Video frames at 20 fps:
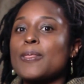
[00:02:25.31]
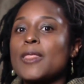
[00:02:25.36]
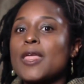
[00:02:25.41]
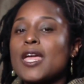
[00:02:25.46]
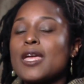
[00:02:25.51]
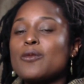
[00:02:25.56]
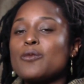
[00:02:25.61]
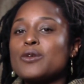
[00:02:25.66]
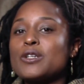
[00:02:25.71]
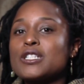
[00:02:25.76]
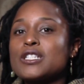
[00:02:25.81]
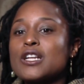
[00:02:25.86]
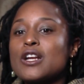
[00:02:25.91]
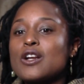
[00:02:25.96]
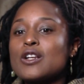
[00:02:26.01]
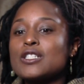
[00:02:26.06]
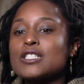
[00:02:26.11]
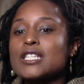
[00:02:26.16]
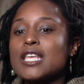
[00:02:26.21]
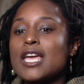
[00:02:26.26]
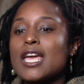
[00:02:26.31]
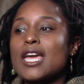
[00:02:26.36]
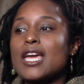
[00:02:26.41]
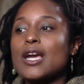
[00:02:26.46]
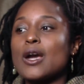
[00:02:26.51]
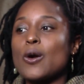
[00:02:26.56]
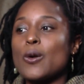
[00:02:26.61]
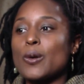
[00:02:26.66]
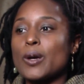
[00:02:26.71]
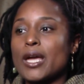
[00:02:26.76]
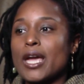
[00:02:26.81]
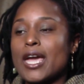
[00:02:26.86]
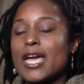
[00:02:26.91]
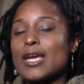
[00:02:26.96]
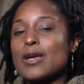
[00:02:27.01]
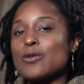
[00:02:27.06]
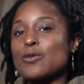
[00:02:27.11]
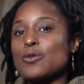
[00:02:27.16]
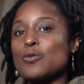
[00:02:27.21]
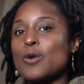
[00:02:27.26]
and we start saying,
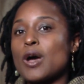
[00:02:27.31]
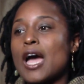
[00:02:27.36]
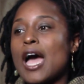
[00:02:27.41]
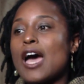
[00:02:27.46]
okay, well,